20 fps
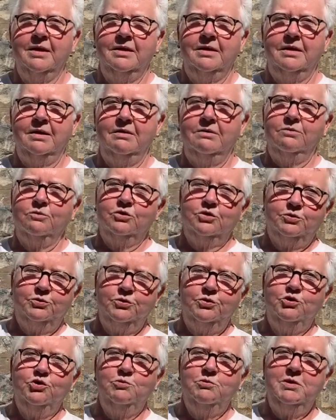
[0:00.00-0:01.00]
Now, those who
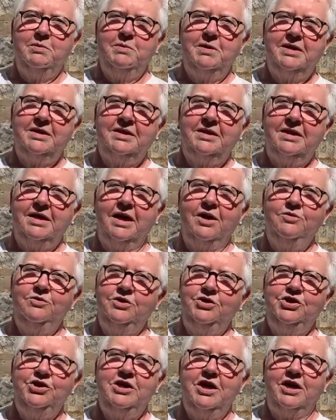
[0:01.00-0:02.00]
know me may say, how
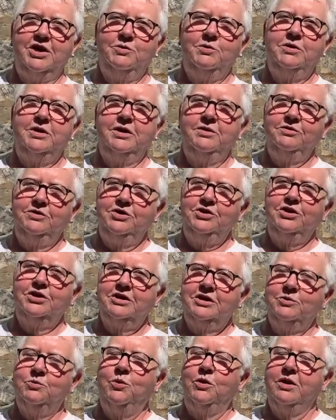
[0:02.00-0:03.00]
did you narrow it down to
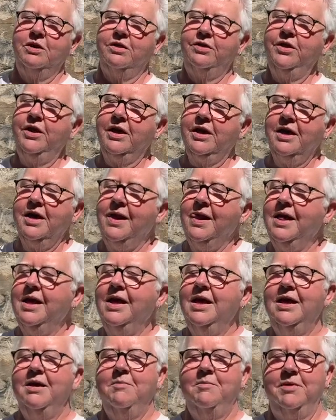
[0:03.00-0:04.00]
just the one thing?
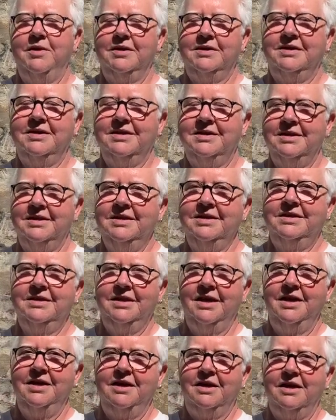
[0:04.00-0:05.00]
But since
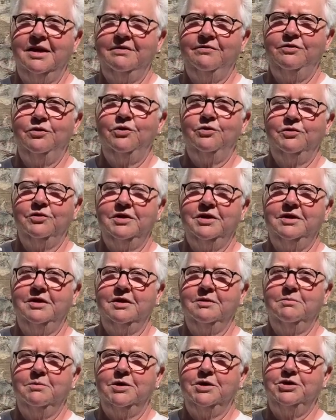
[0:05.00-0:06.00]
then, I have not really
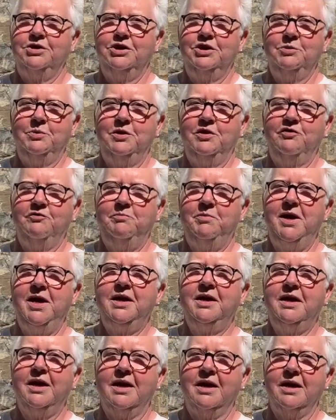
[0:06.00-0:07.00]
done much in the way of
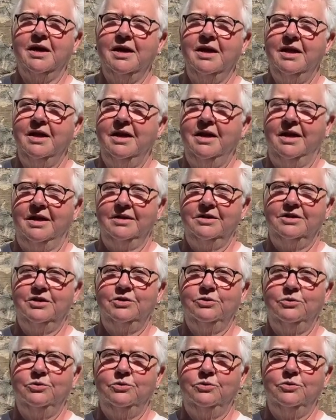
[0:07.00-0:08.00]
baking. And
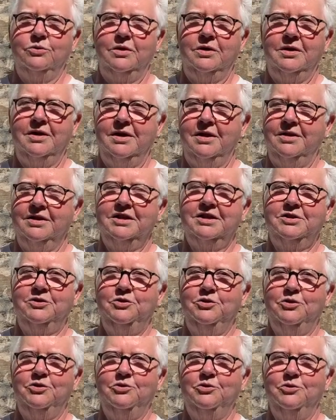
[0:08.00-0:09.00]
so this
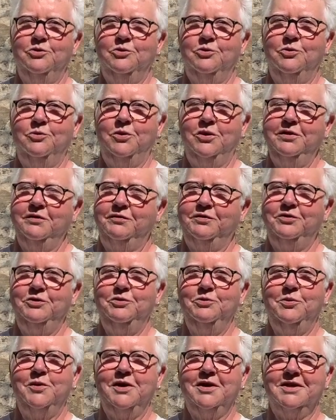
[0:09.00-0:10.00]
could go one of
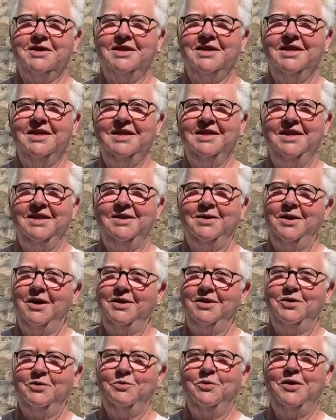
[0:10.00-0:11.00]
two ways. It'll
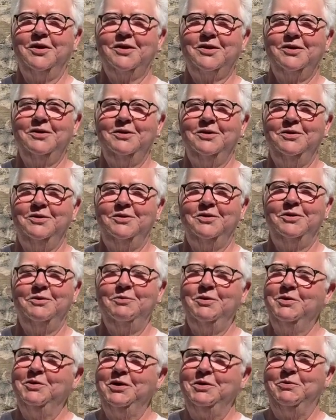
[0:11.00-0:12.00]
either work or it
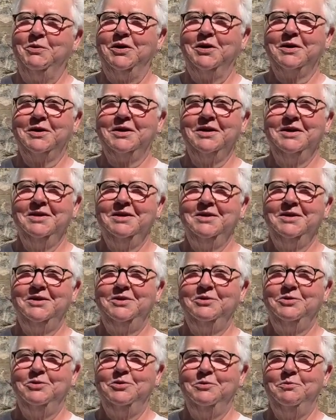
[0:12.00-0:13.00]
will only work.
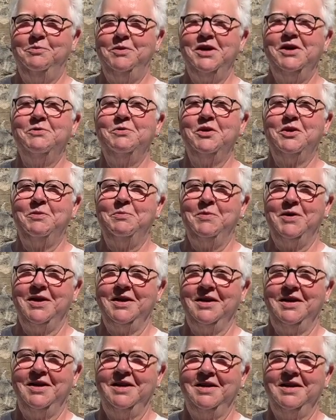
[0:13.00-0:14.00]
So bear with me
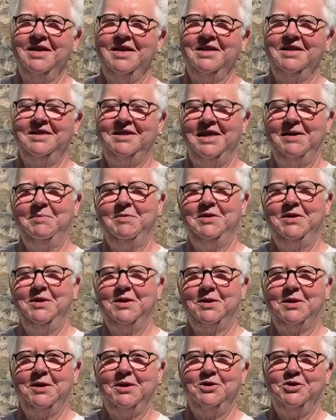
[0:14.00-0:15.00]
and step into the
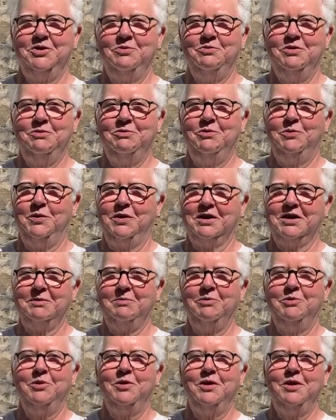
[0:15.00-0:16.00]
kitchen where we will
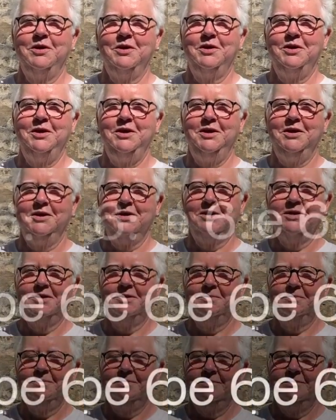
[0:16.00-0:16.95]
explore the ingredients.